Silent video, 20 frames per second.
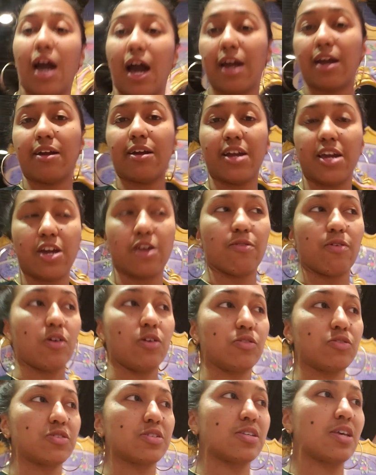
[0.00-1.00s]
Hire
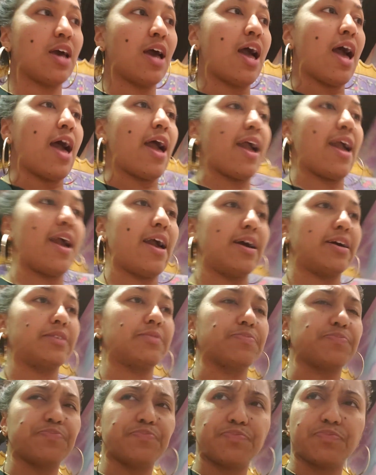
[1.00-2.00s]
Heroes.
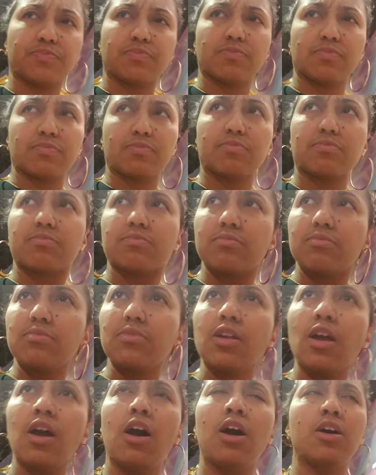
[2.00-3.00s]
And
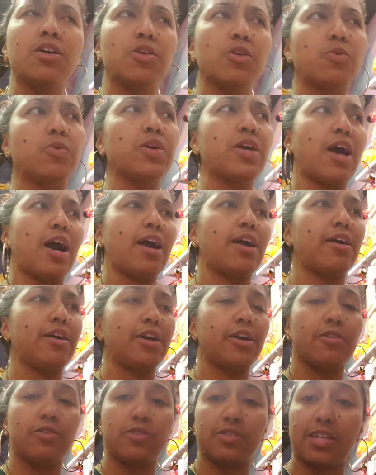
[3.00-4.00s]
under We Hire
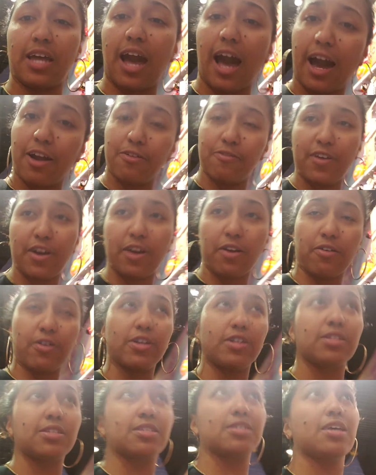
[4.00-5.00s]
Heroes, they hire
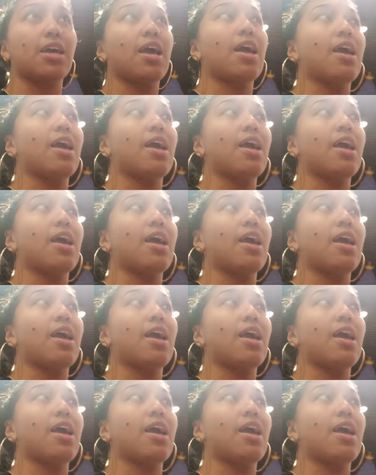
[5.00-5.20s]
veterans.